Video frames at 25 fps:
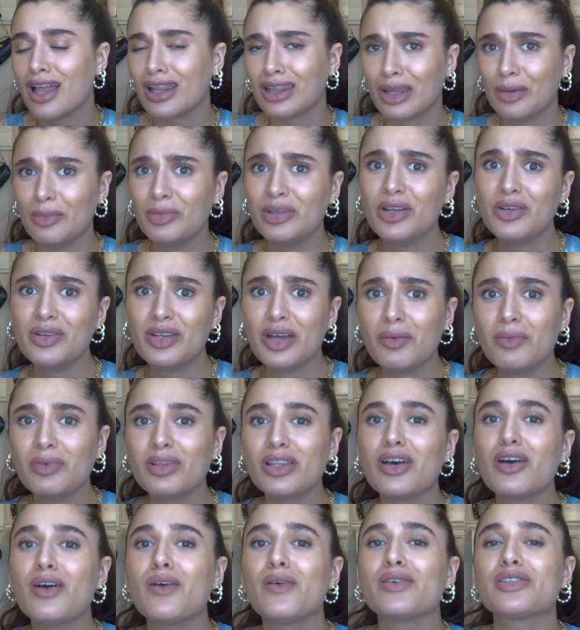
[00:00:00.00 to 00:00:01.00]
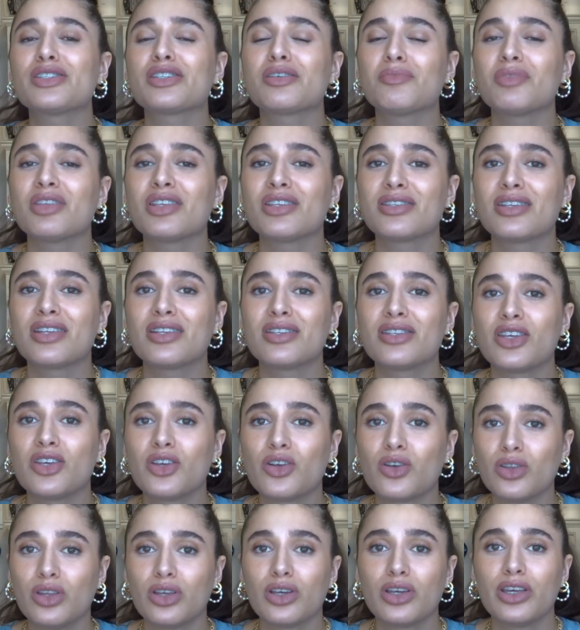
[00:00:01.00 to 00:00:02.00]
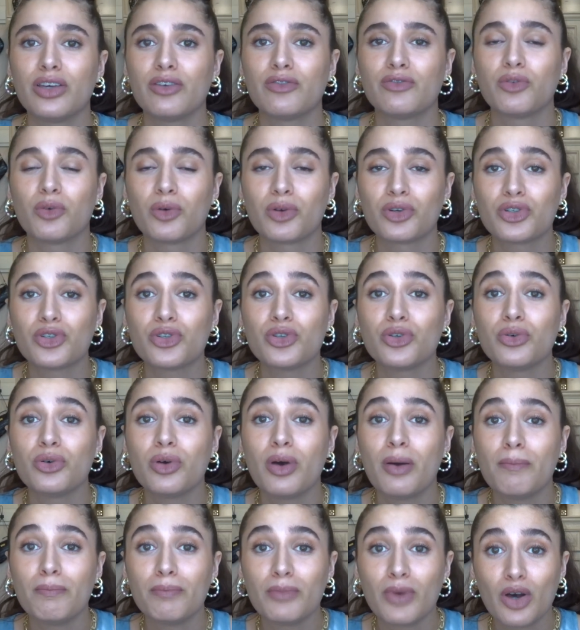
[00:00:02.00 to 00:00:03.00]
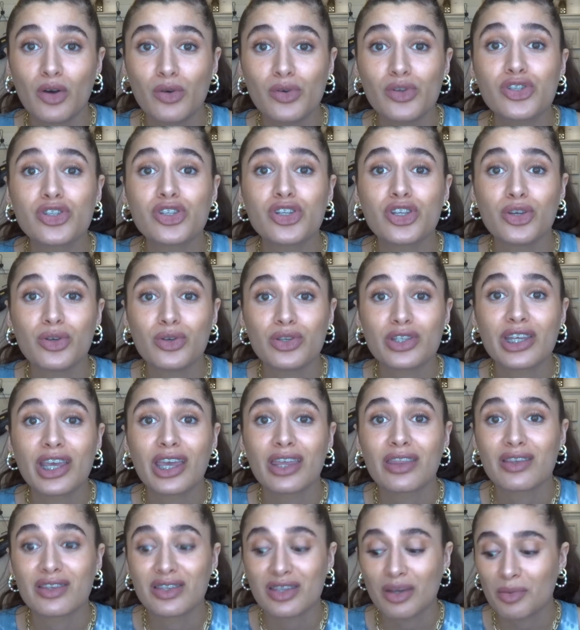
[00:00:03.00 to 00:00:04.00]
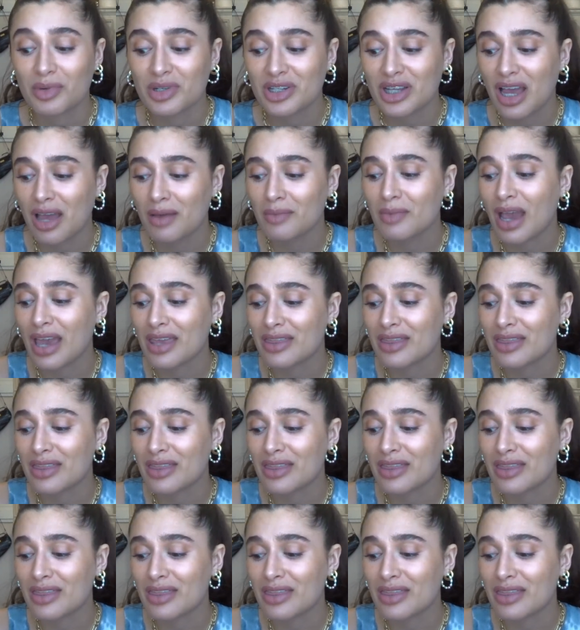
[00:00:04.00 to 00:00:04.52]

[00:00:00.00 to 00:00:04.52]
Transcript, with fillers: Let me know down below some of the scents that you're looking forward to most using in the summertime.